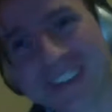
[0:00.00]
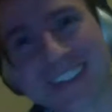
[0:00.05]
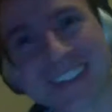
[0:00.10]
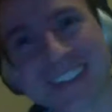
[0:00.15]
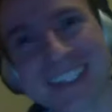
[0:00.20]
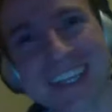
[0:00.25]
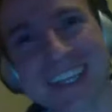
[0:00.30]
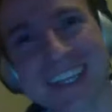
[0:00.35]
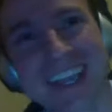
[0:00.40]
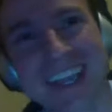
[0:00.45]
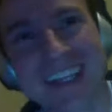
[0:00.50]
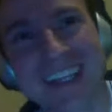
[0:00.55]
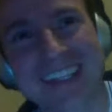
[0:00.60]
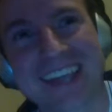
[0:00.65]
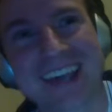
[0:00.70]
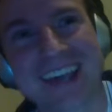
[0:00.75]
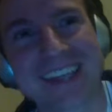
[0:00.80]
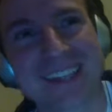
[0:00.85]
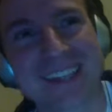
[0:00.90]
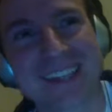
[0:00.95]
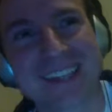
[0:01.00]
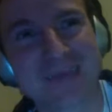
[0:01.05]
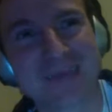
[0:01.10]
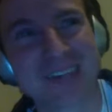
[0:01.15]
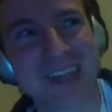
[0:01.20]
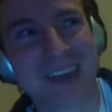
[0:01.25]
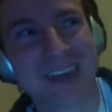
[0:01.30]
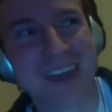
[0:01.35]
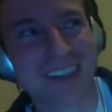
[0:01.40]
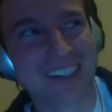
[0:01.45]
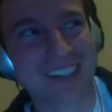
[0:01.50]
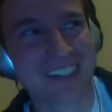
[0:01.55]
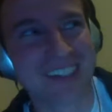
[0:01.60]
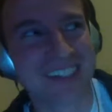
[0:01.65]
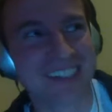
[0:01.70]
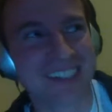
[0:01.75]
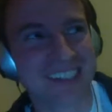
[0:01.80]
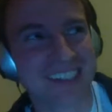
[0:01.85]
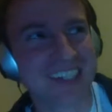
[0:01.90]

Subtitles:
He's got some skeletons.